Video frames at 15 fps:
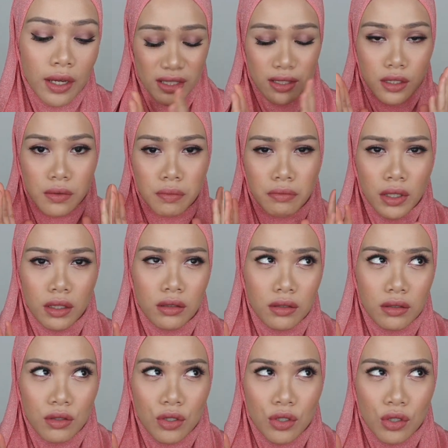It
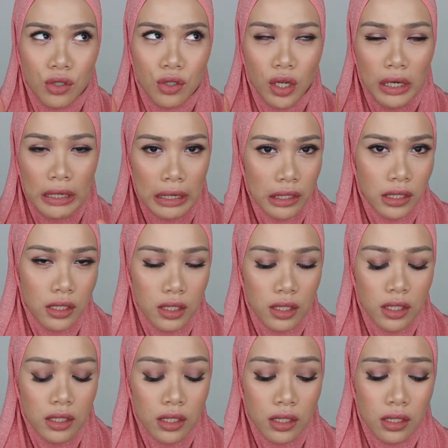smells nice,
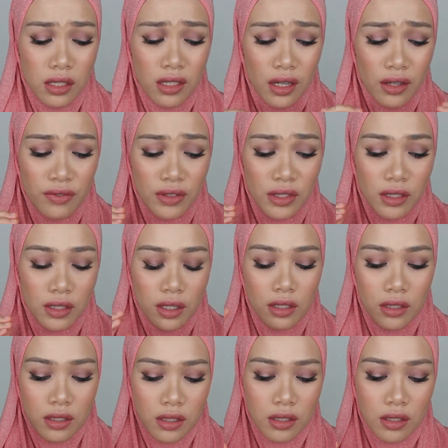it doesn't have
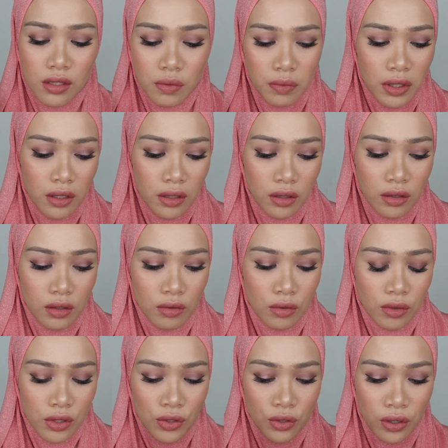intense smell
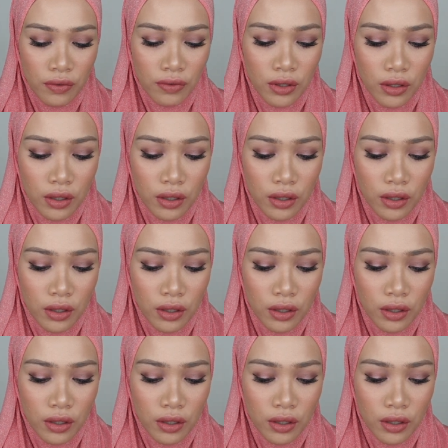whatsoever.